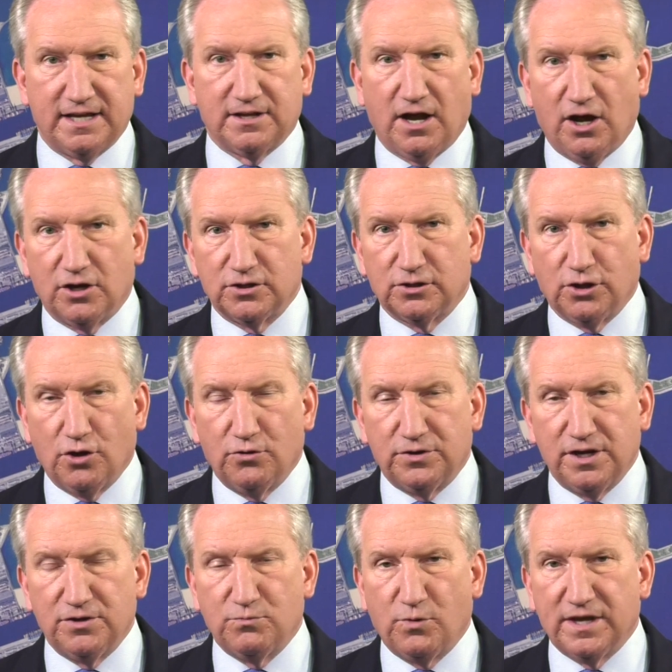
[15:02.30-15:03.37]
and
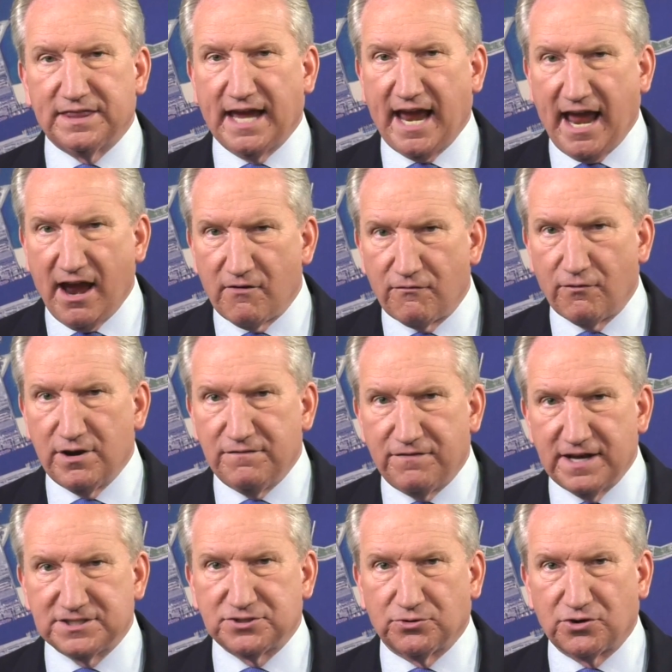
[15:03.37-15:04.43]
unloaded with every
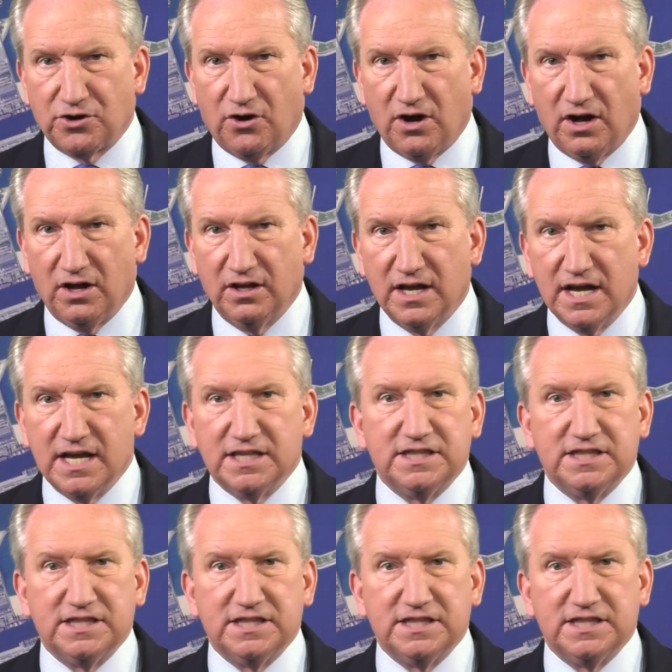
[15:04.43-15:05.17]
vessel call.